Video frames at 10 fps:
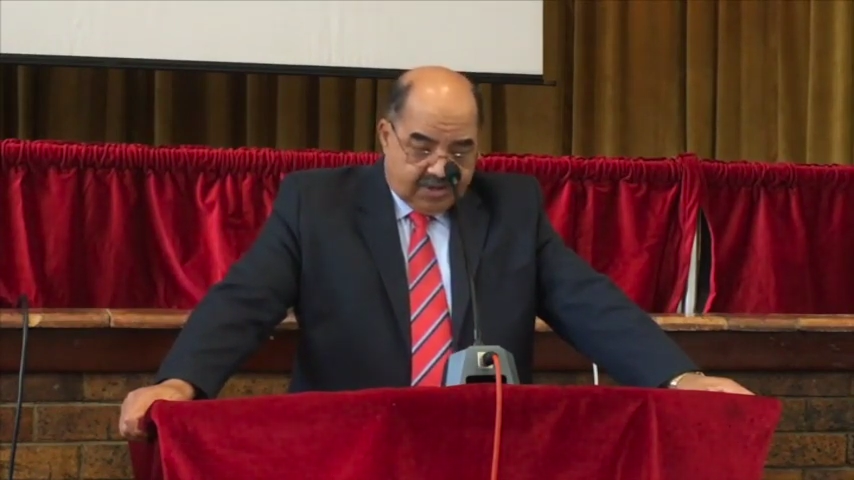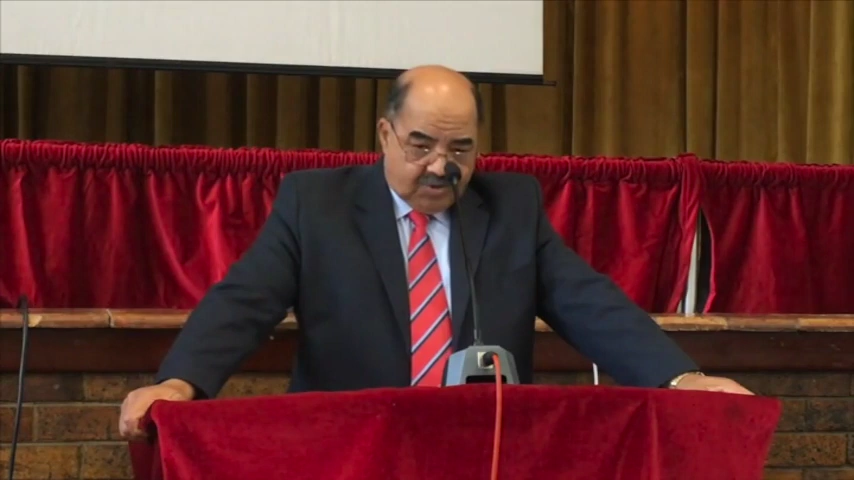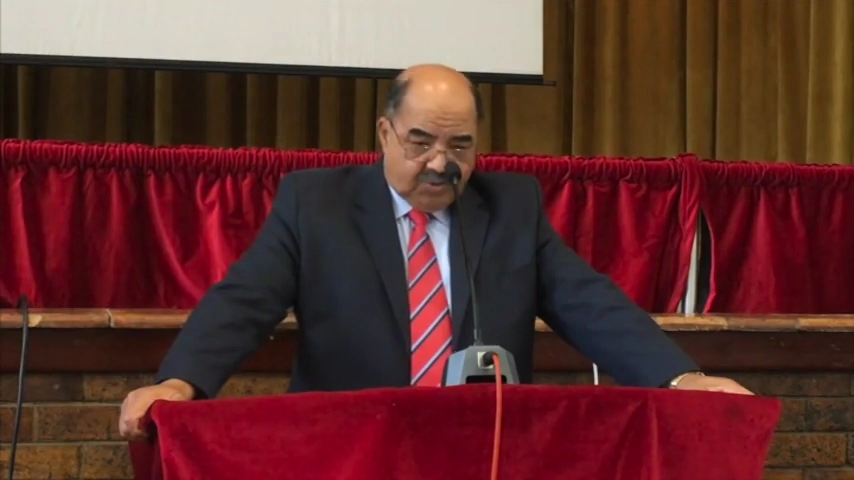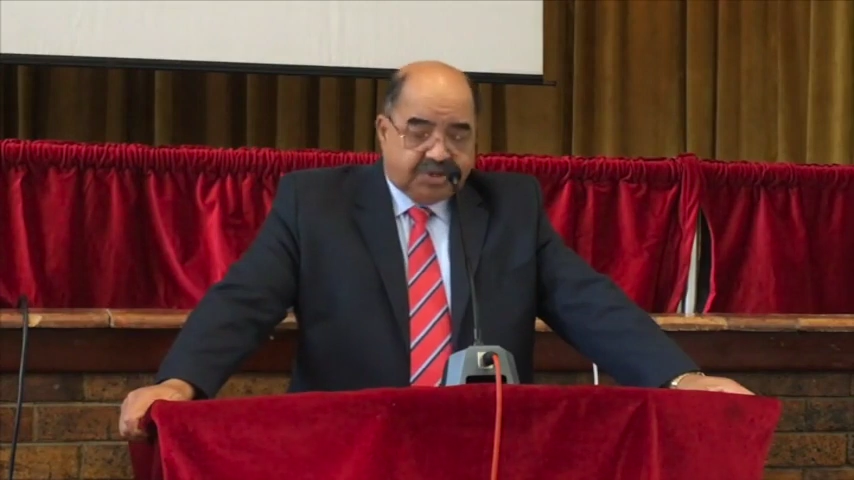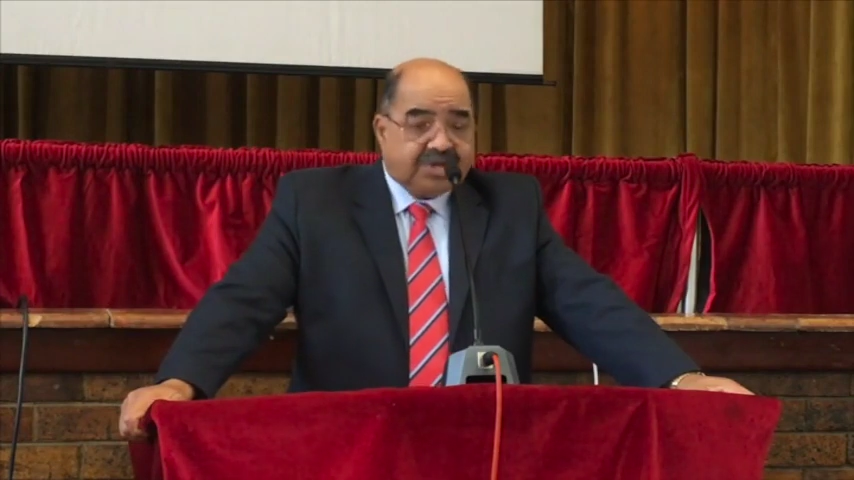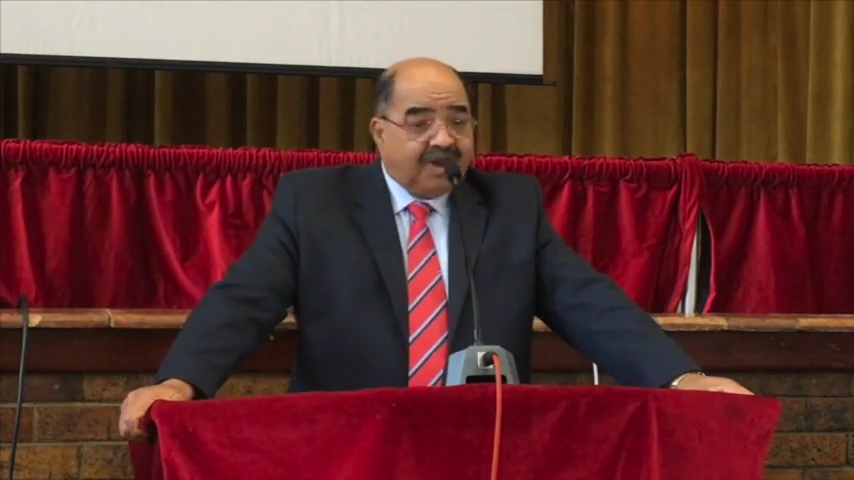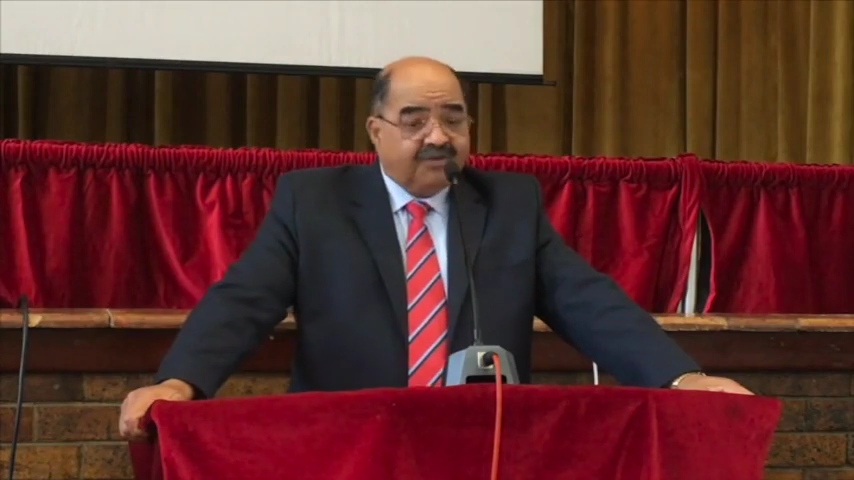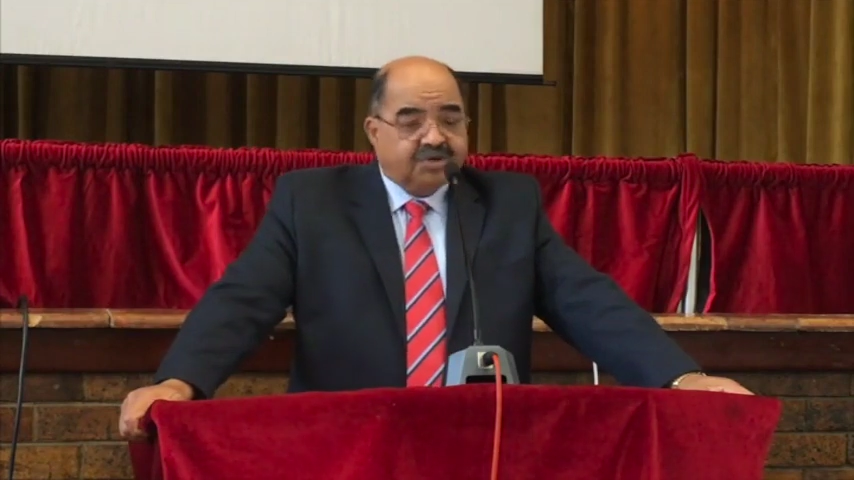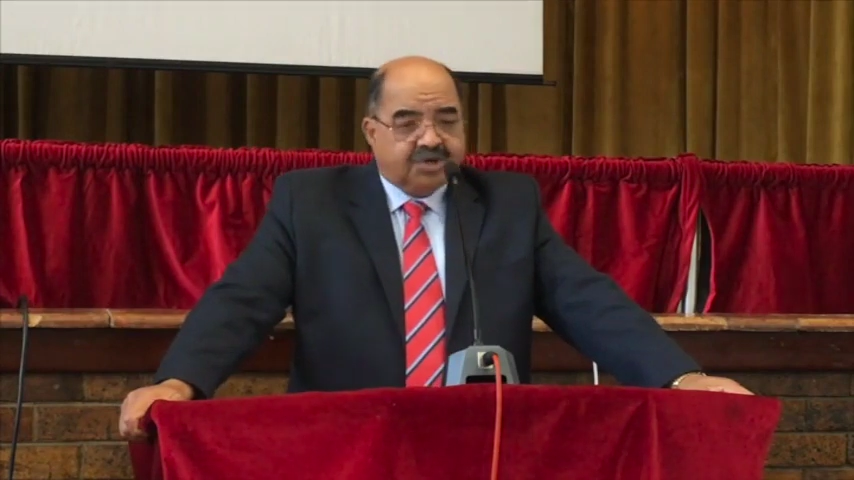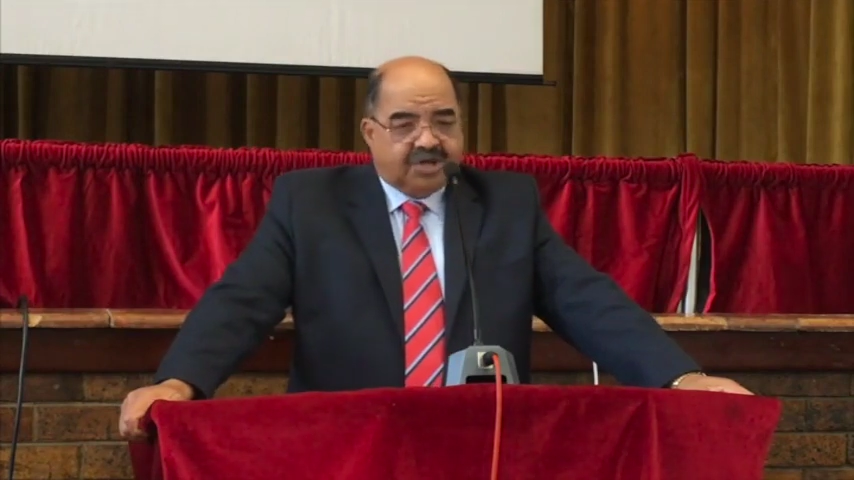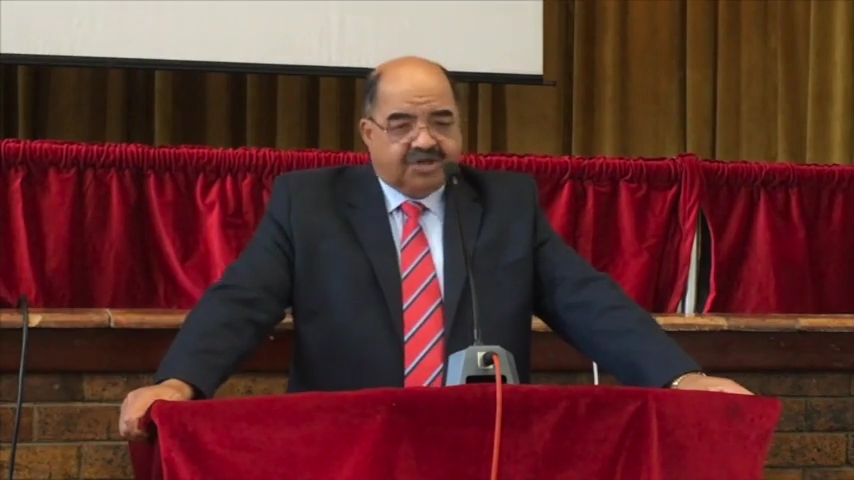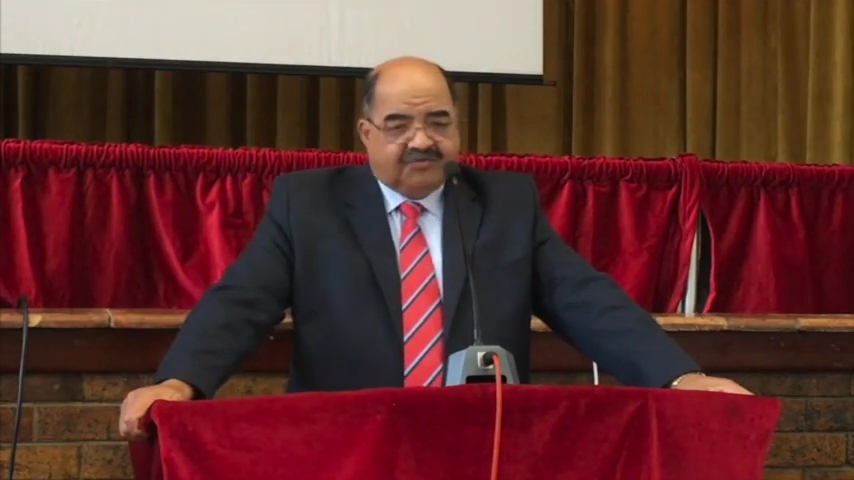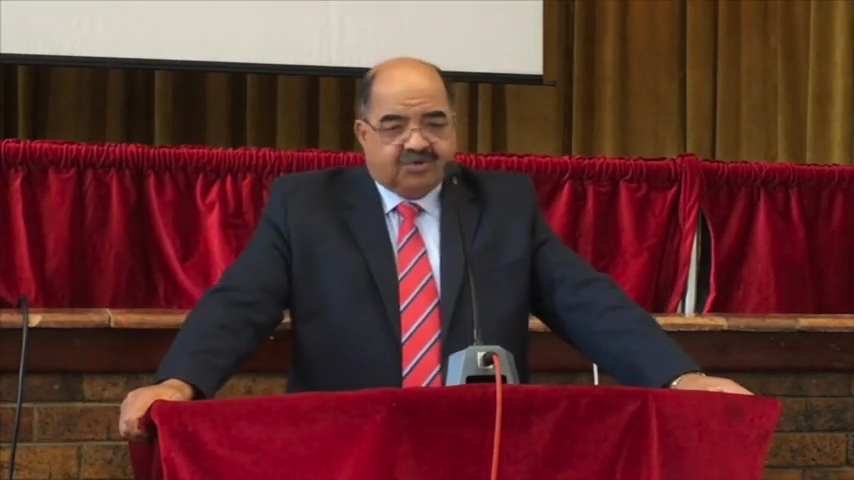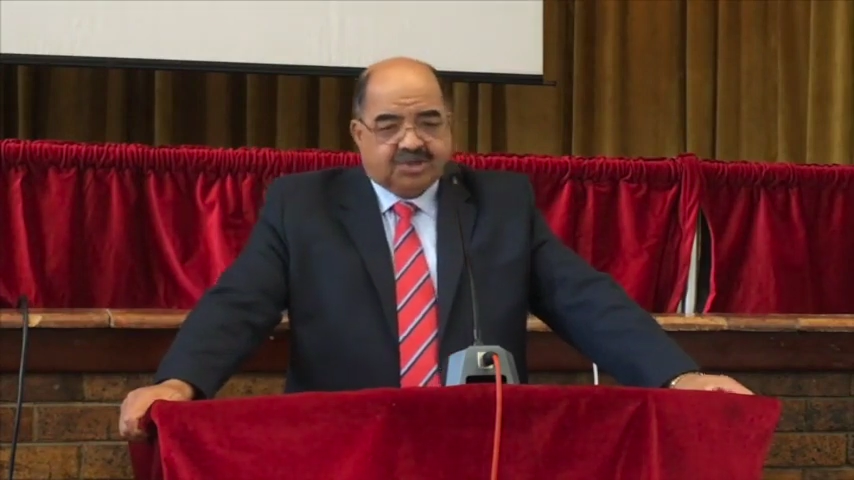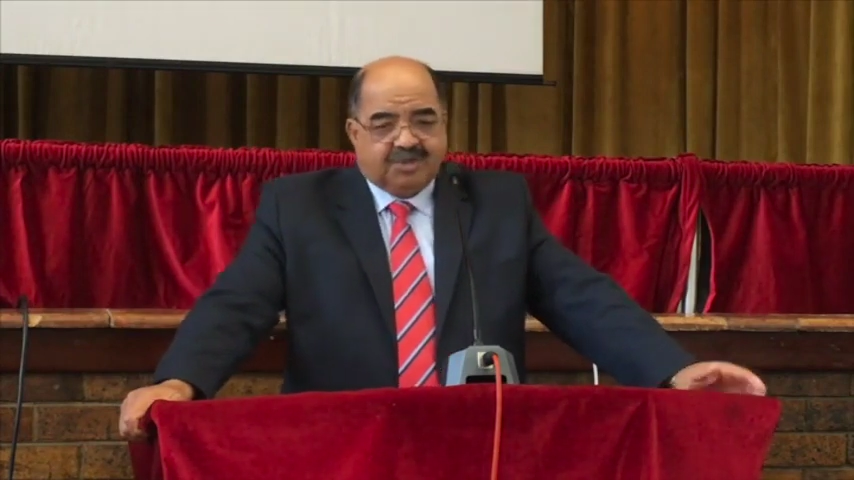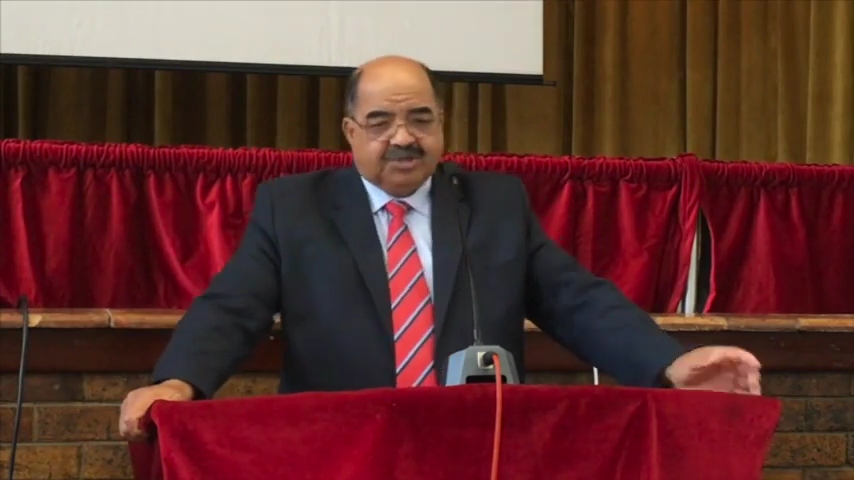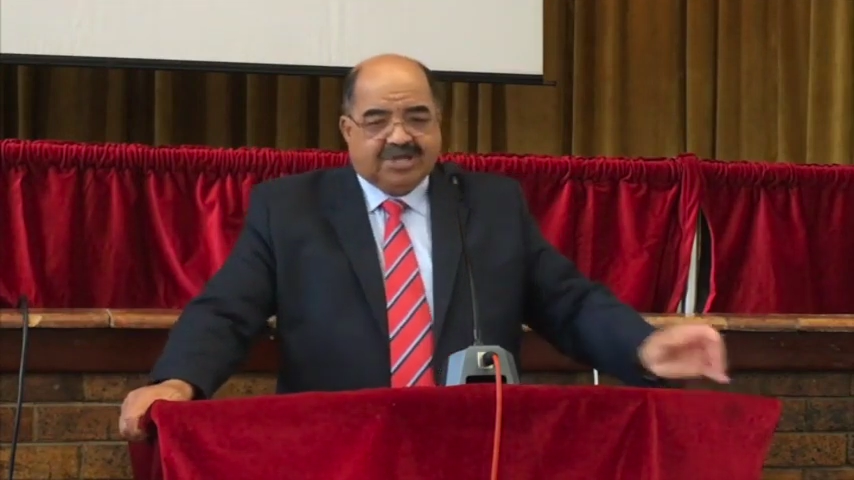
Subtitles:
We traveled together for some